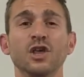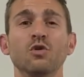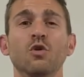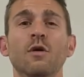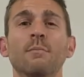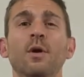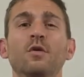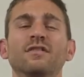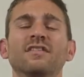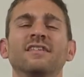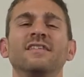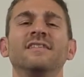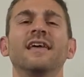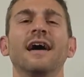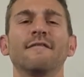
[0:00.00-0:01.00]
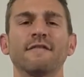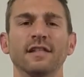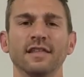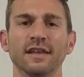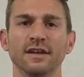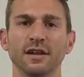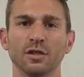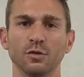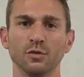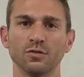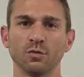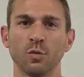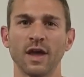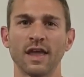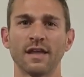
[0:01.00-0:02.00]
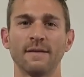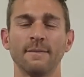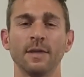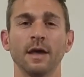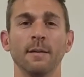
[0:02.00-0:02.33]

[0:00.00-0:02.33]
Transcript: you are most definitely going to lose weight.